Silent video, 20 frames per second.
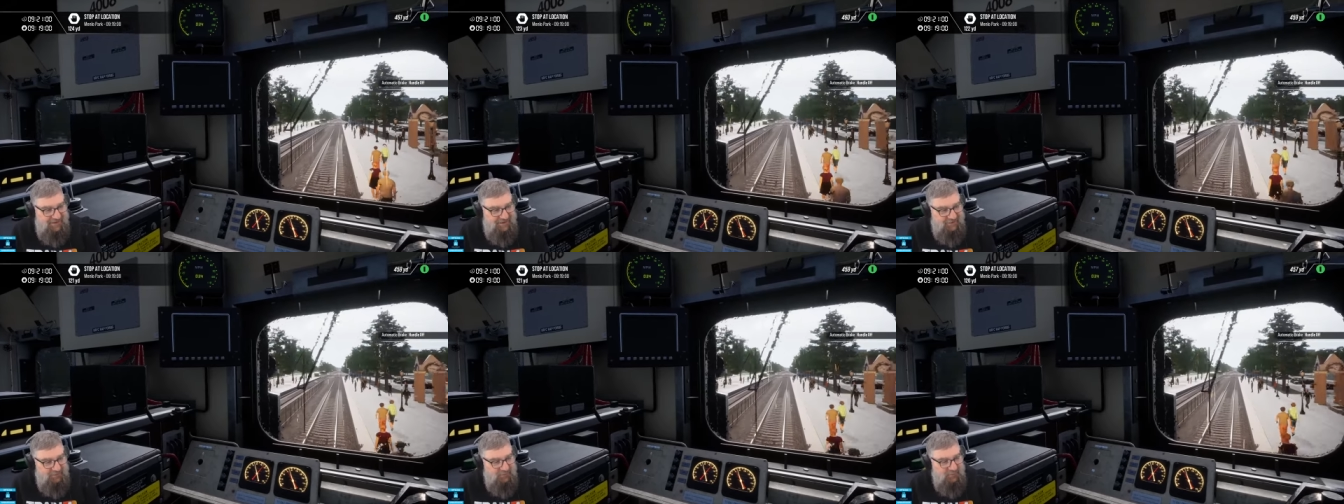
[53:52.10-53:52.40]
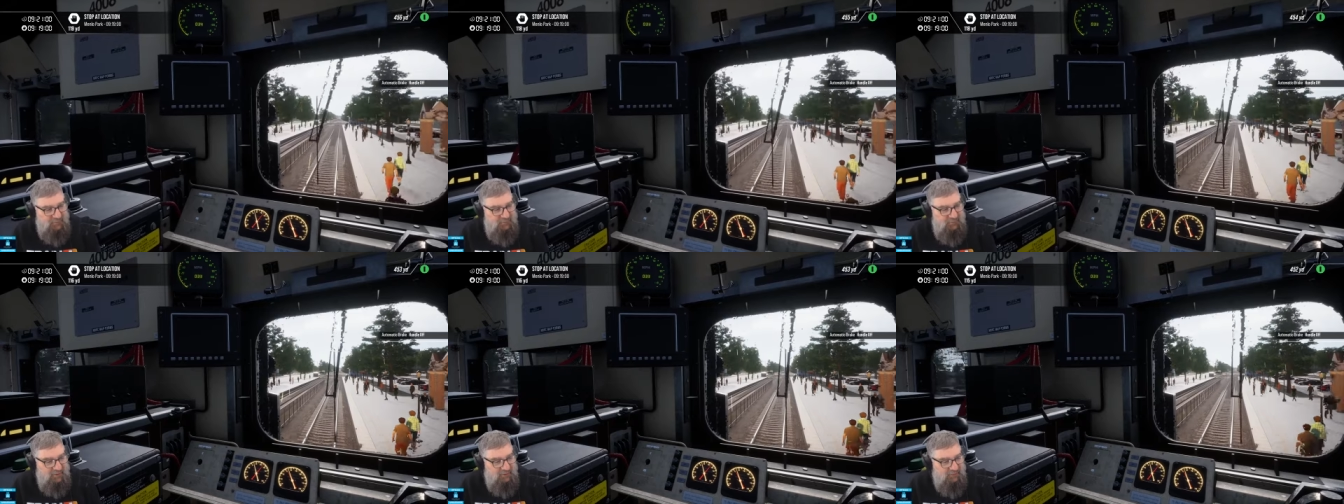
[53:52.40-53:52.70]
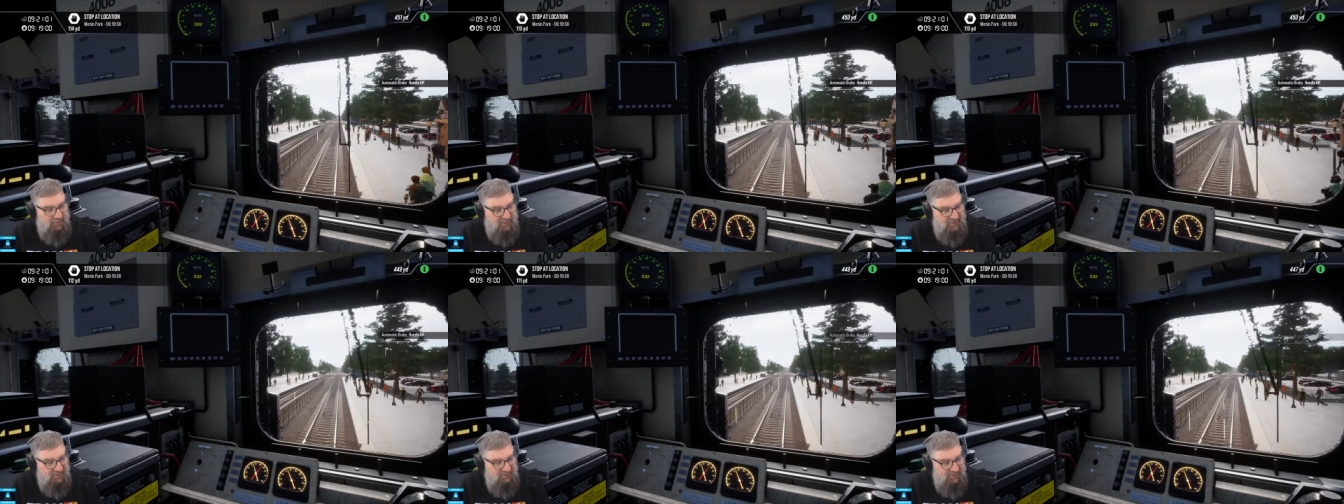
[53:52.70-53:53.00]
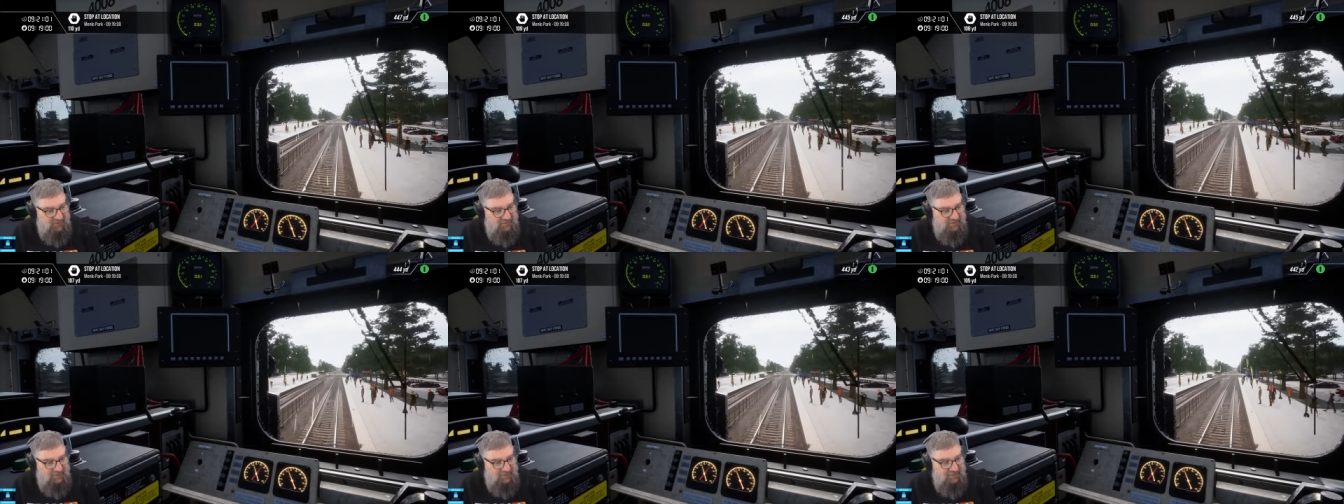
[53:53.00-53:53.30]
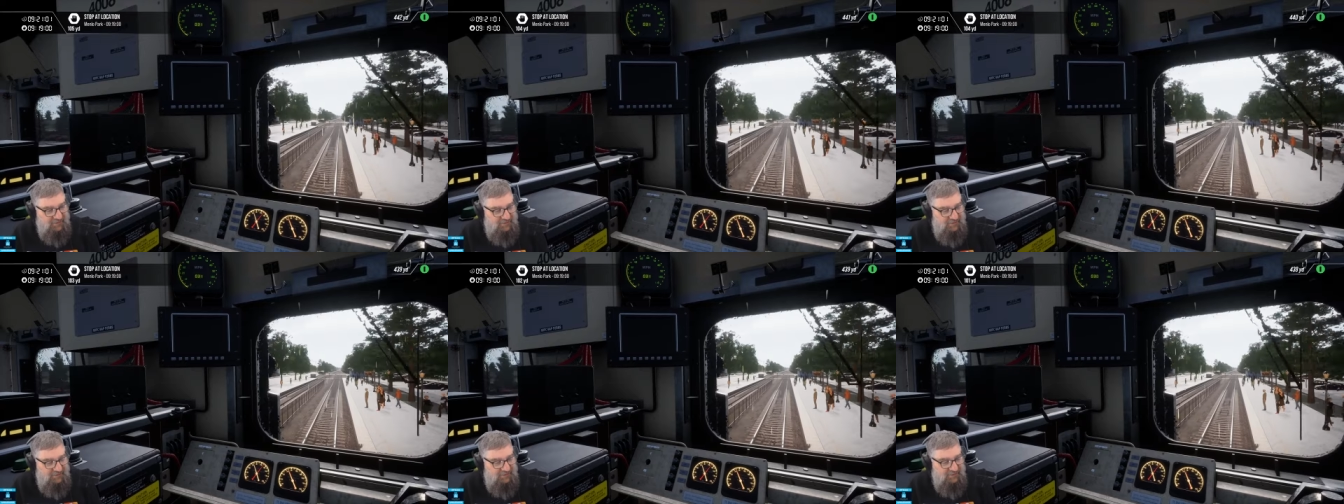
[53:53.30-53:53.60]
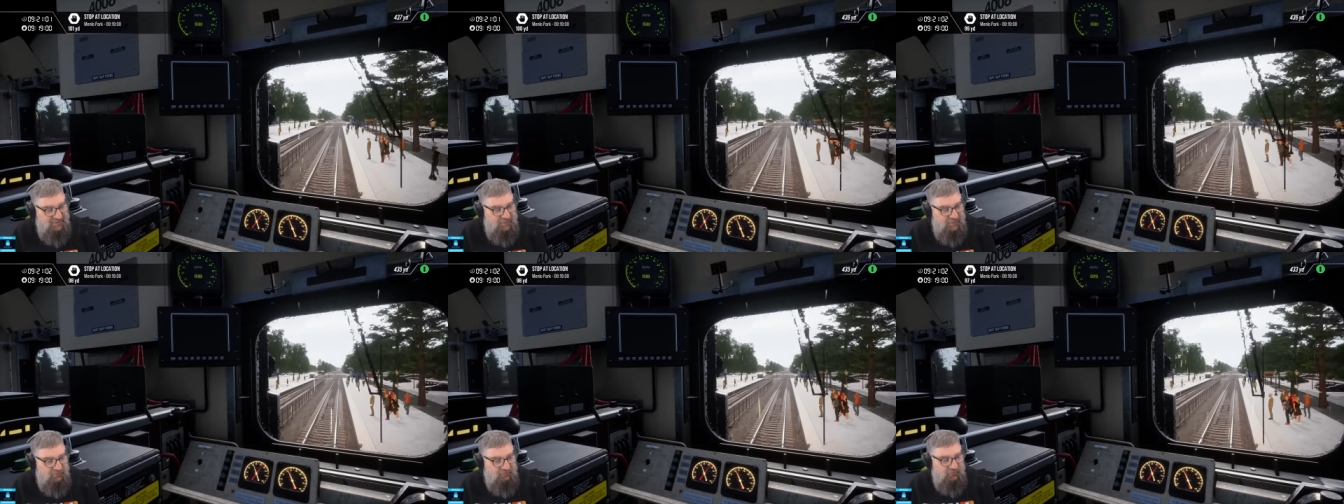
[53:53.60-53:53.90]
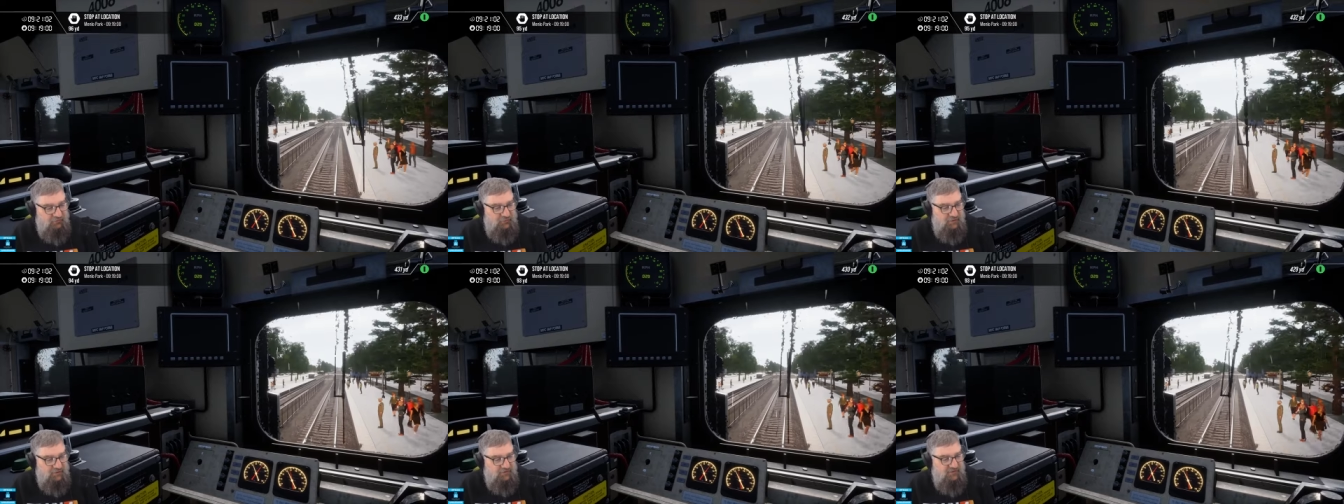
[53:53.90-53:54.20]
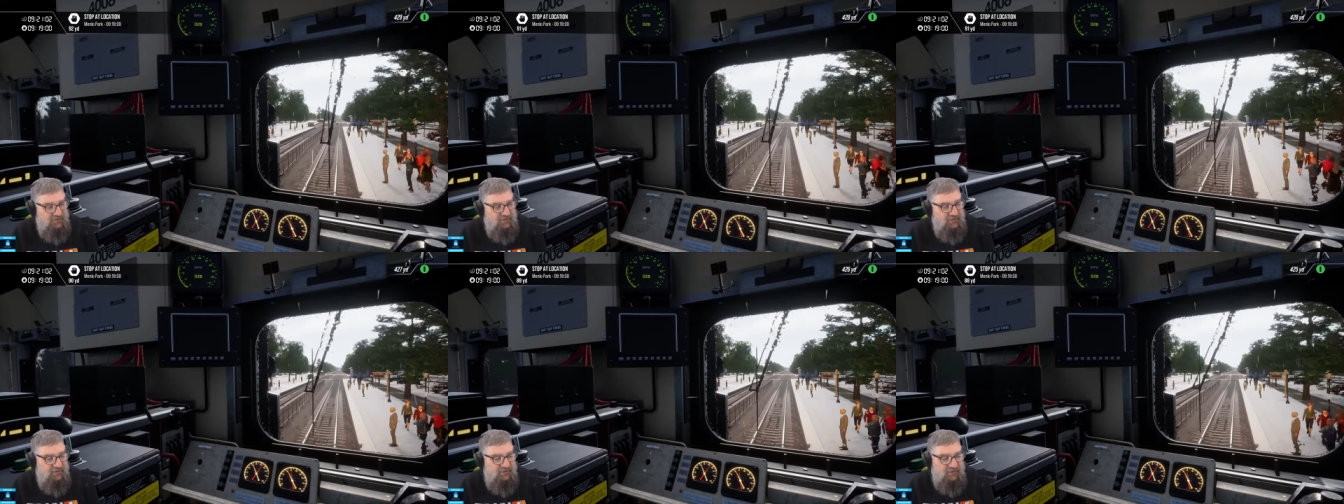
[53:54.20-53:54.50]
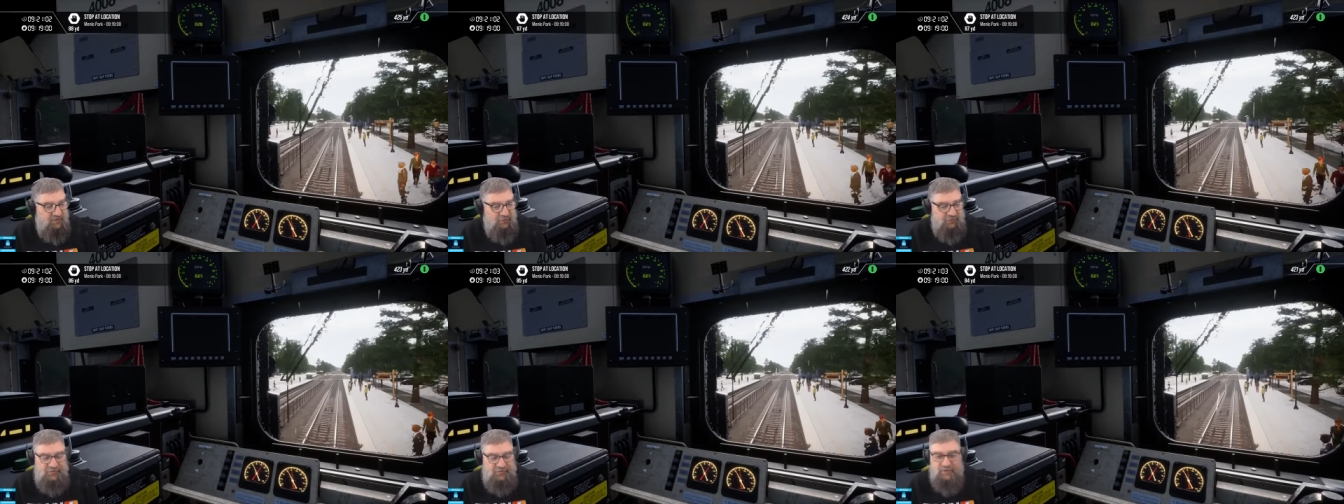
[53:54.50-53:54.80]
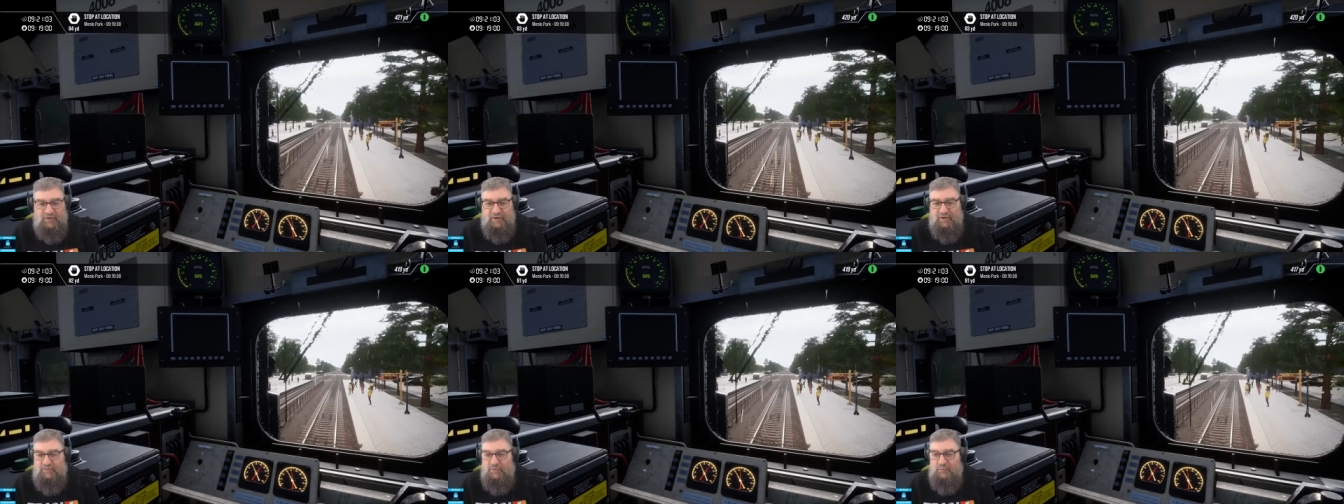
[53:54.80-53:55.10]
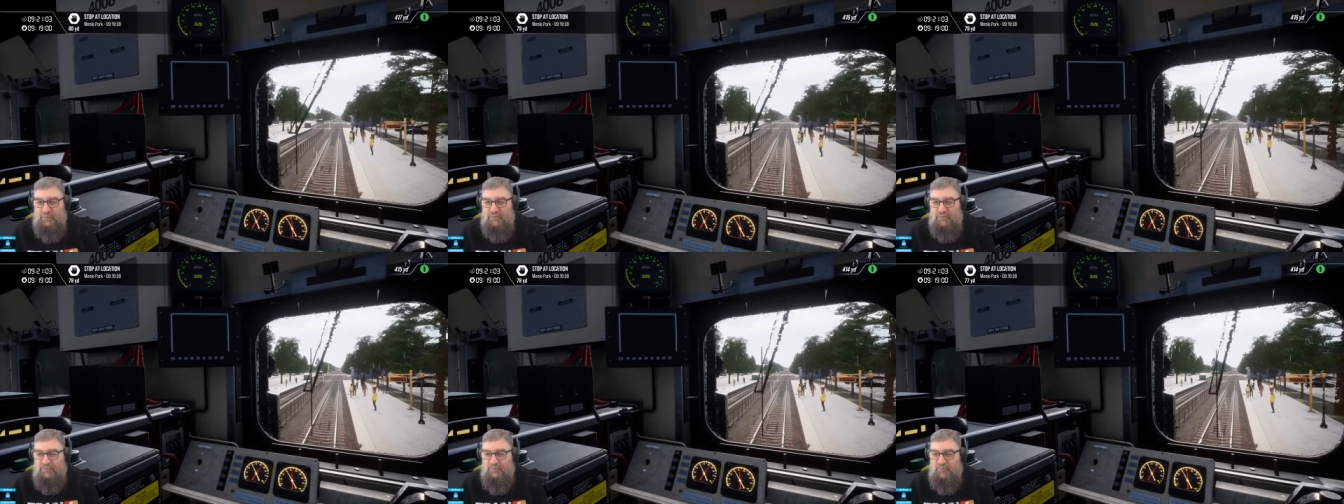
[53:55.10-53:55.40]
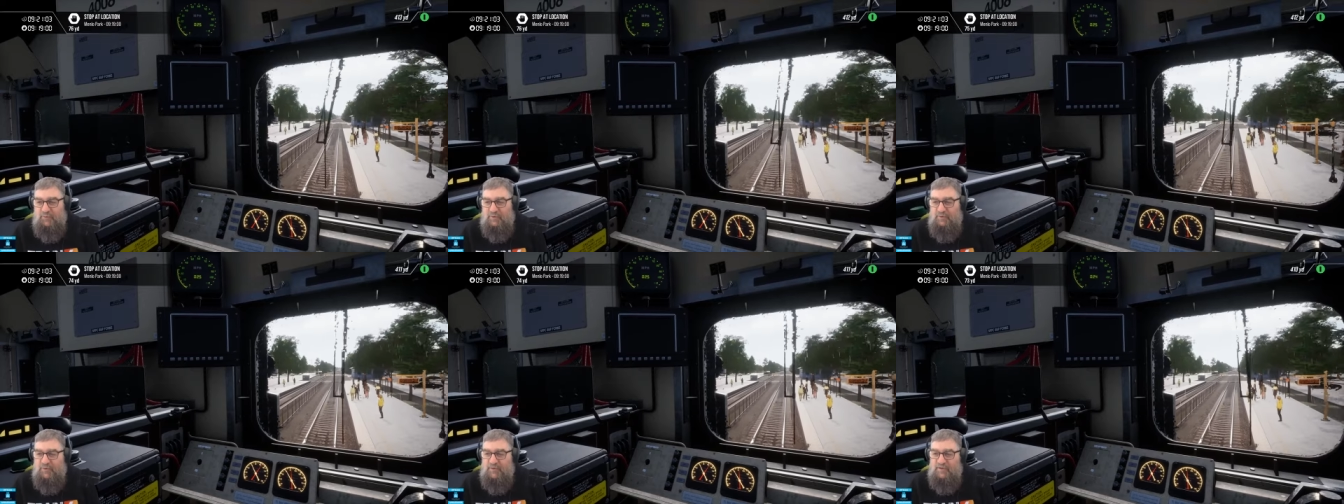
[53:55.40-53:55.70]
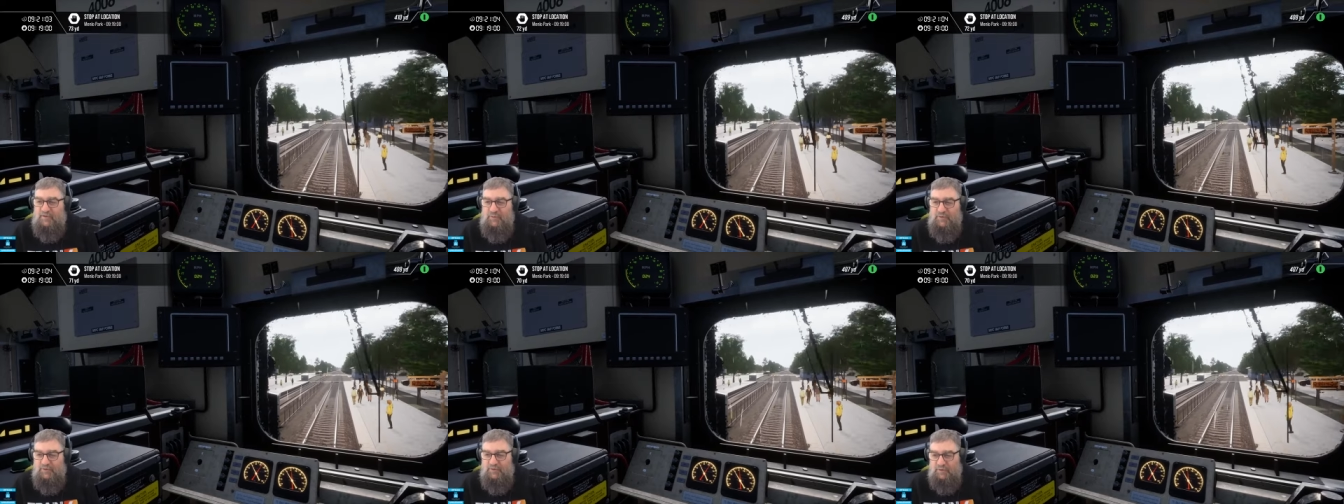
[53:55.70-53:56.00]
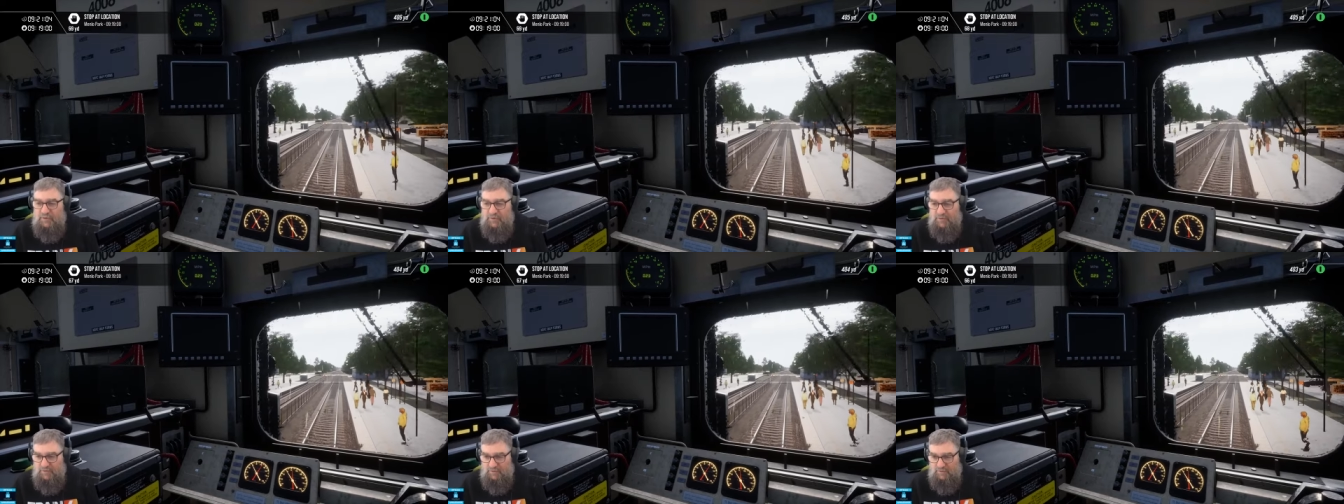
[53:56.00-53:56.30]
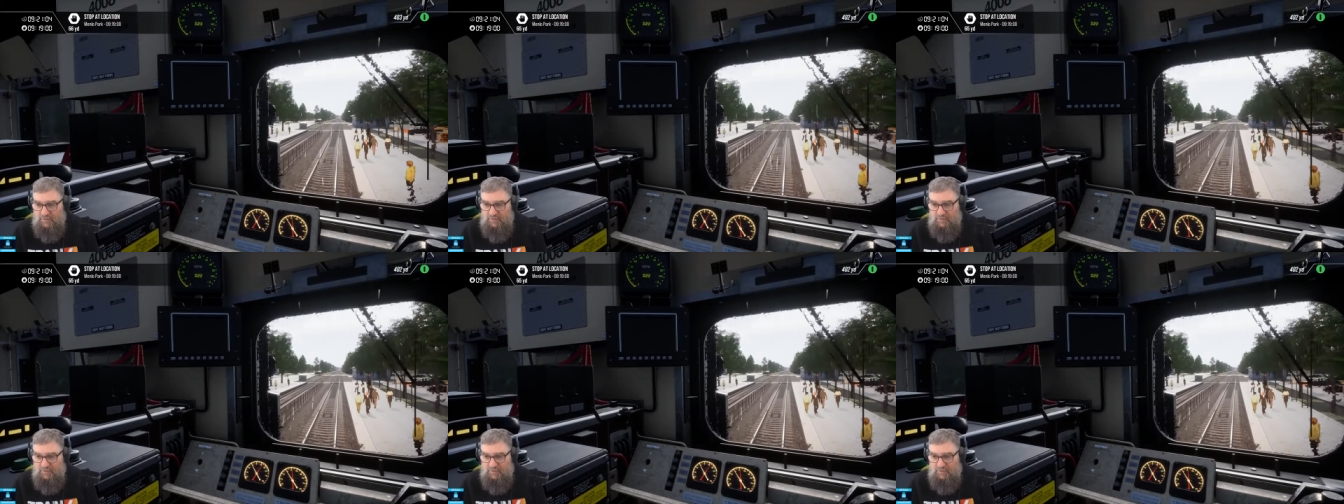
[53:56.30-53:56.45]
Hello, Pugface Music. You can join us in Discord today if you want to, Pugface Music.